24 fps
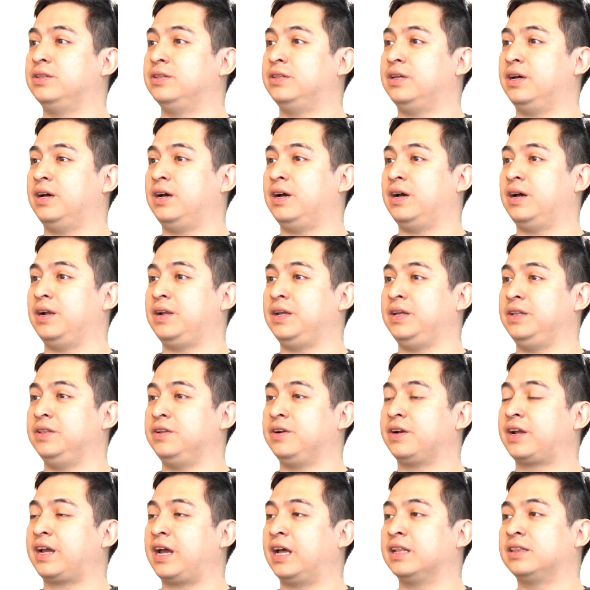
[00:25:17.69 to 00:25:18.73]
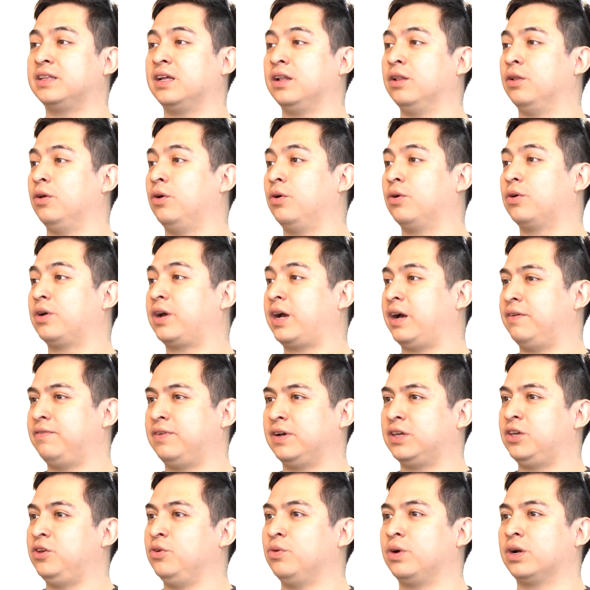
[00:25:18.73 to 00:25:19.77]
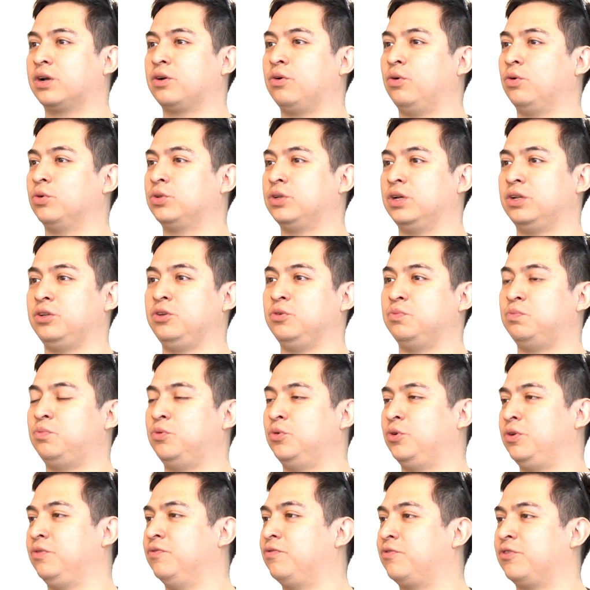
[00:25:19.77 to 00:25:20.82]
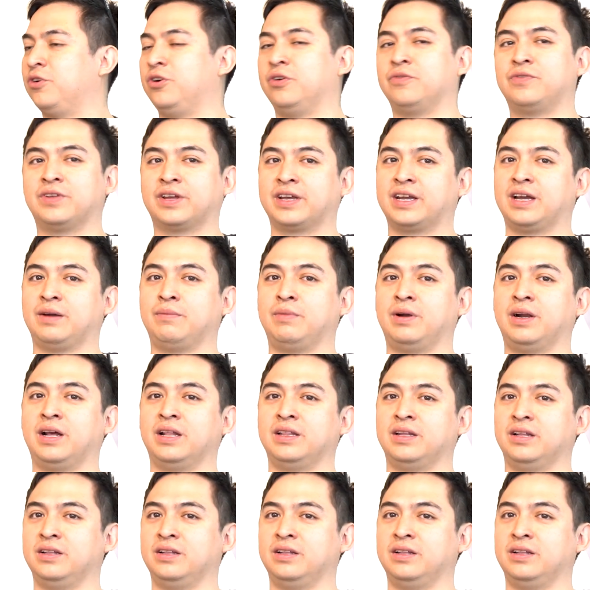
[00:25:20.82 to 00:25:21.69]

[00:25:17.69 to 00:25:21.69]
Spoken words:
that in their catalog have a QR code that you put in front of the camera,